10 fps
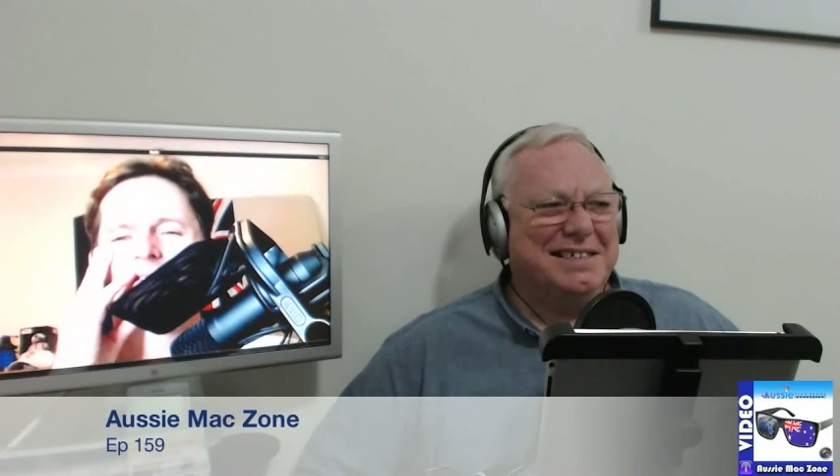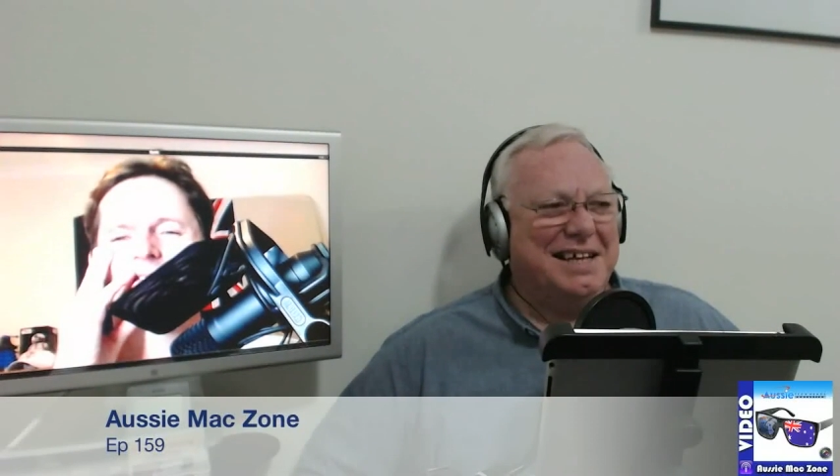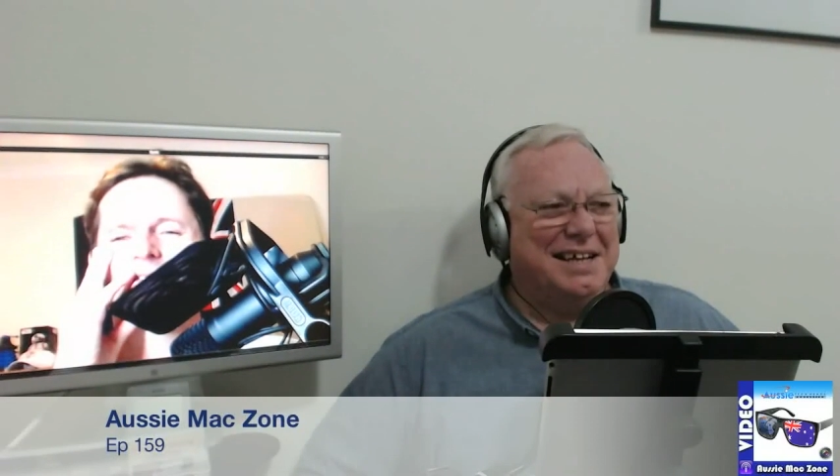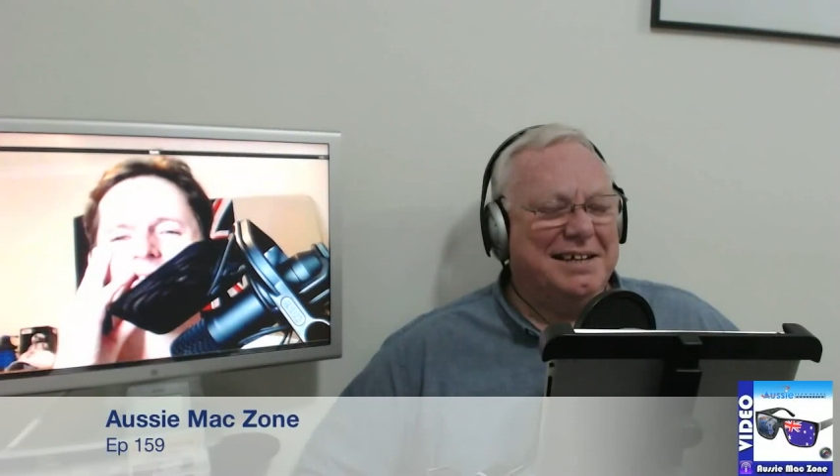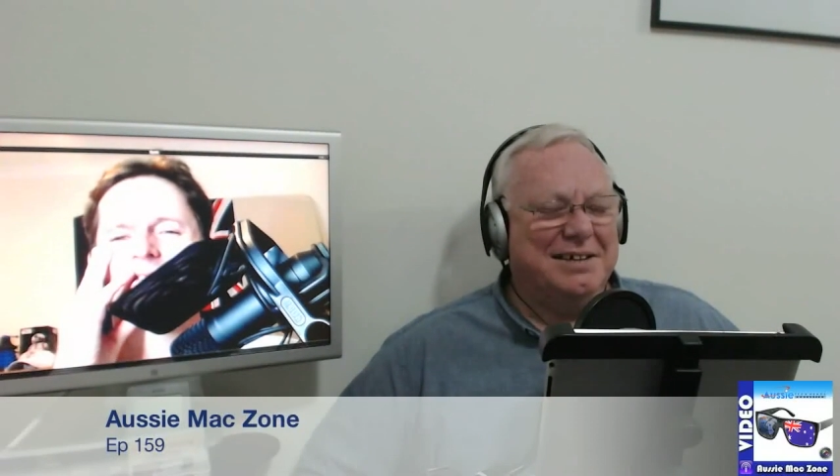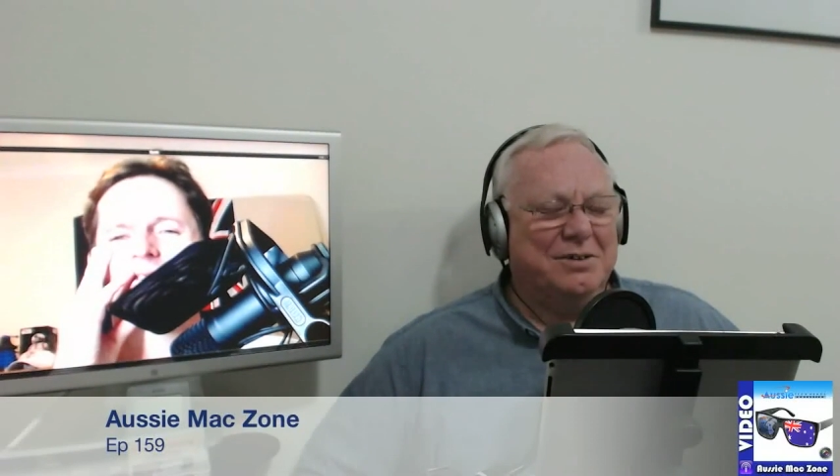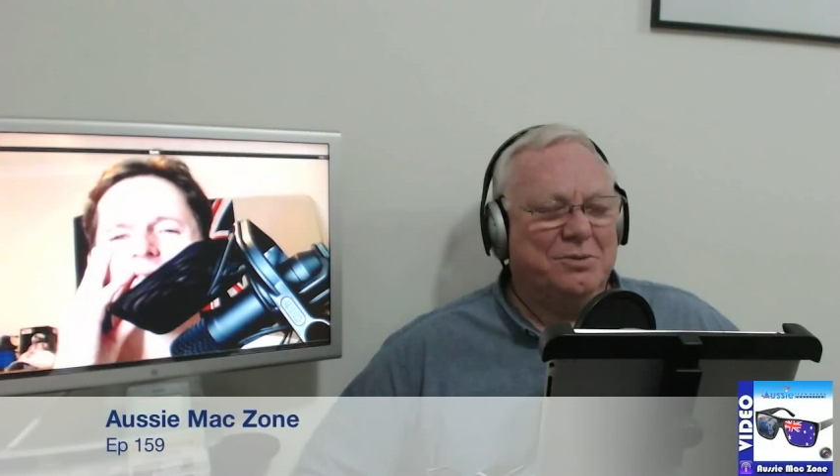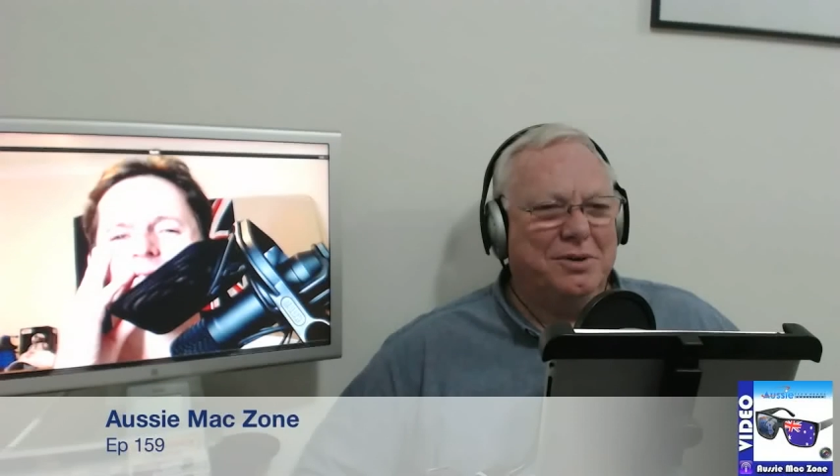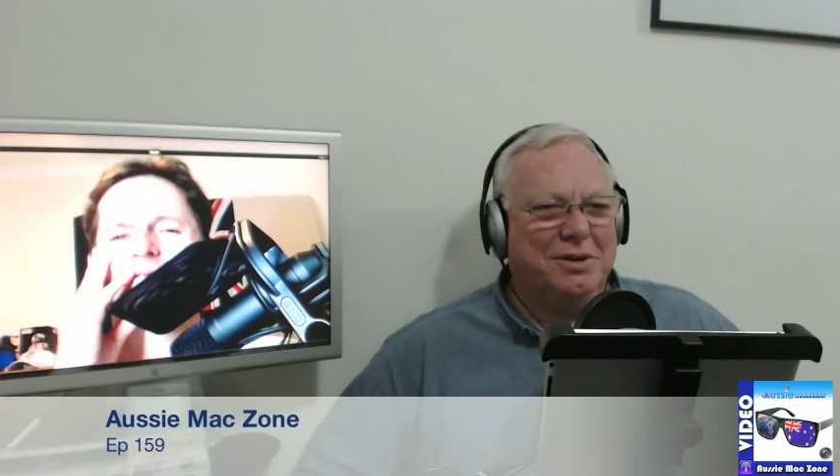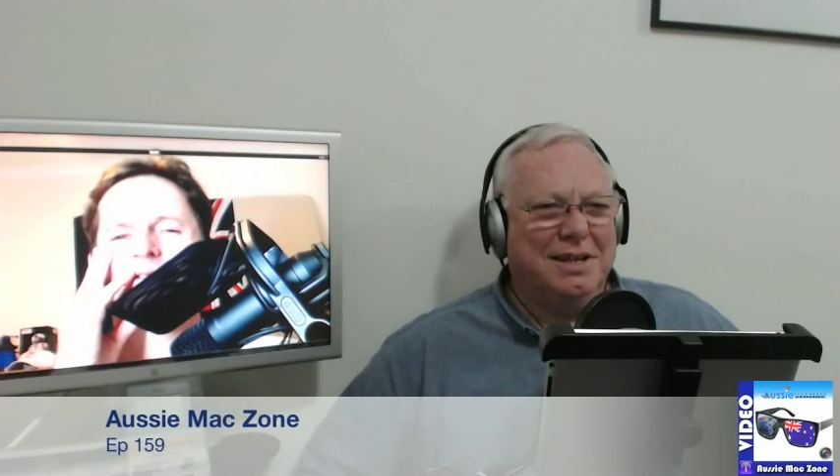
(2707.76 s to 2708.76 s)
So
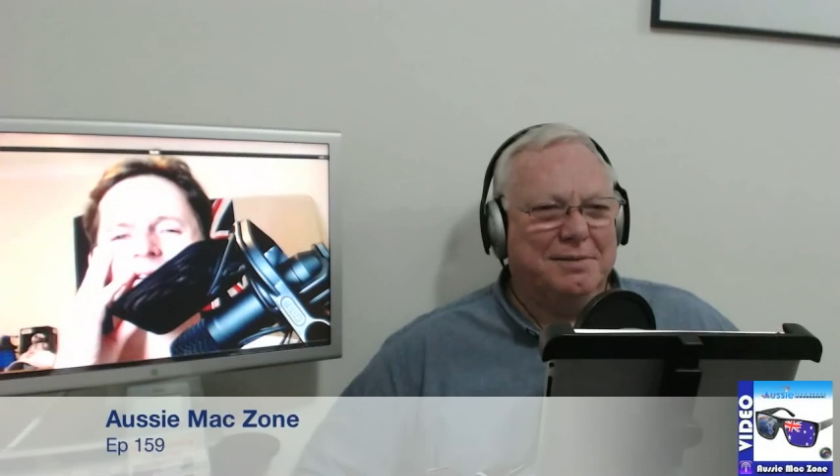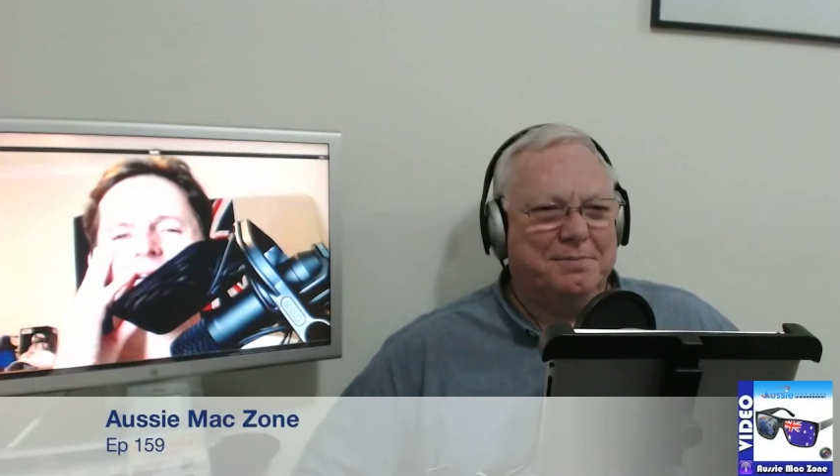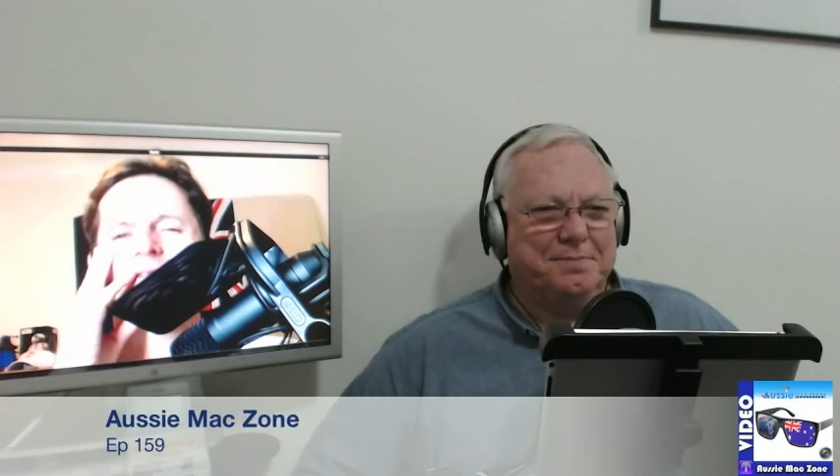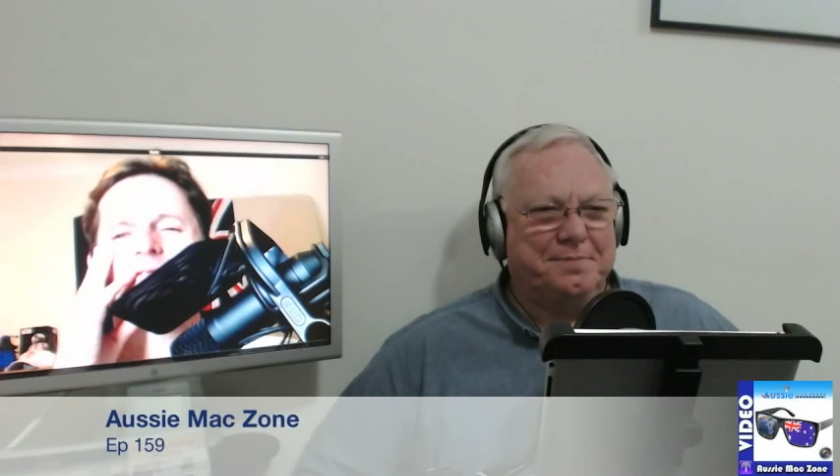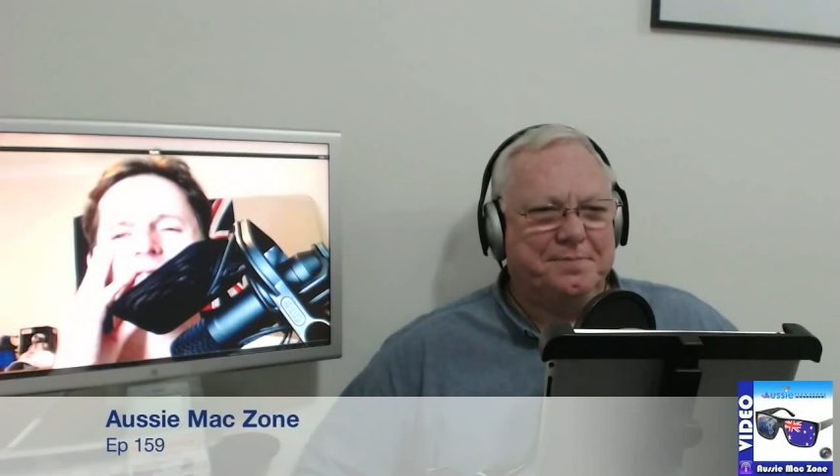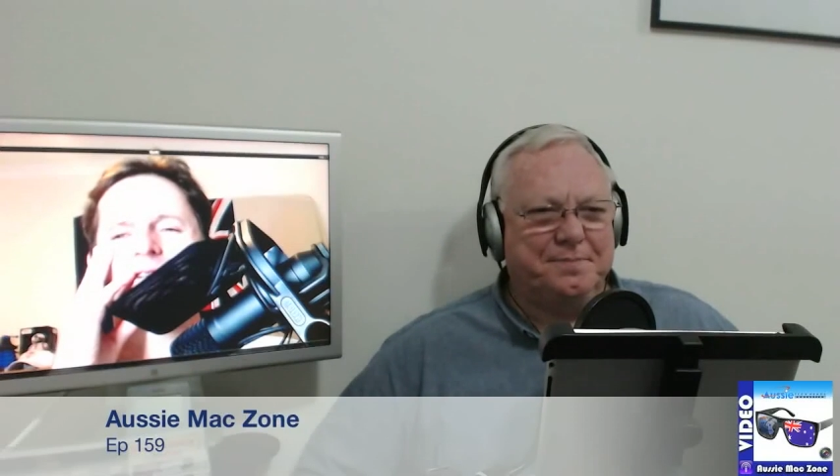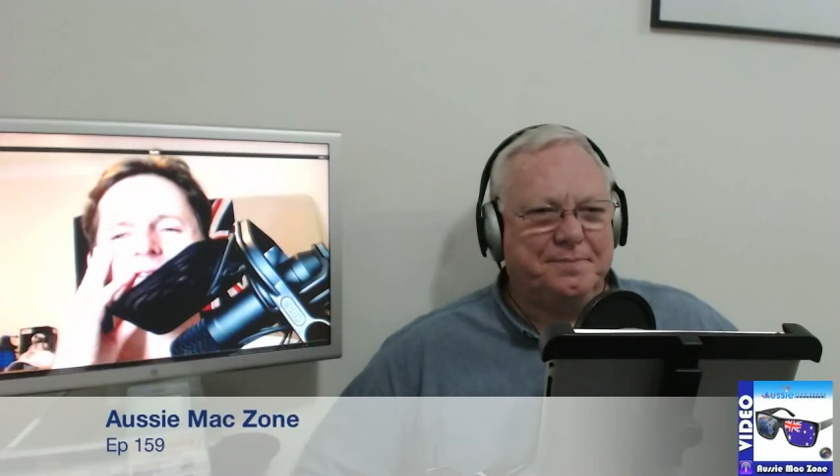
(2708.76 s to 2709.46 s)
we'll see. Done. We'll see if